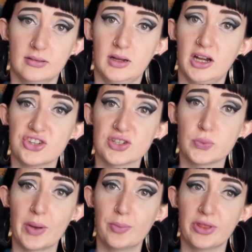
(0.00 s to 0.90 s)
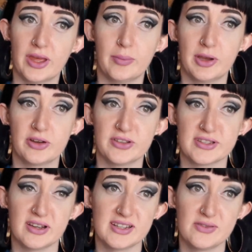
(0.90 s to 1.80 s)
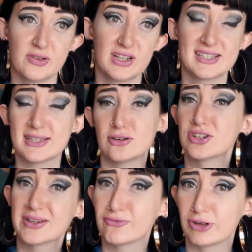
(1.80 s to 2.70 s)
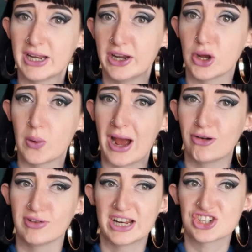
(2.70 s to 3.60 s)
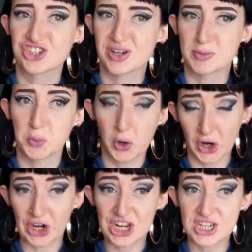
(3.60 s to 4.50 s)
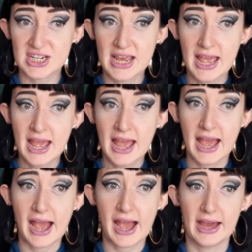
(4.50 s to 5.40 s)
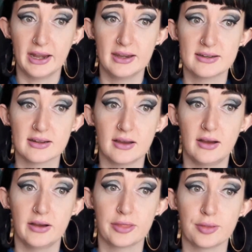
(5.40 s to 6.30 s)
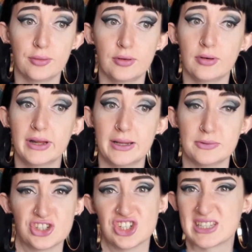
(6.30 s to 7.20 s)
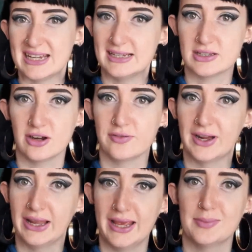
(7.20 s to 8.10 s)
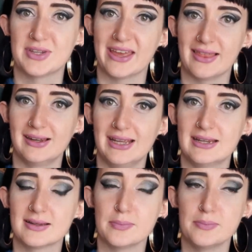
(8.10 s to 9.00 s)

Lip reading: I just went with it because I still didn't really know how relationships worked, and I thought it was just easier if I let him take the lead.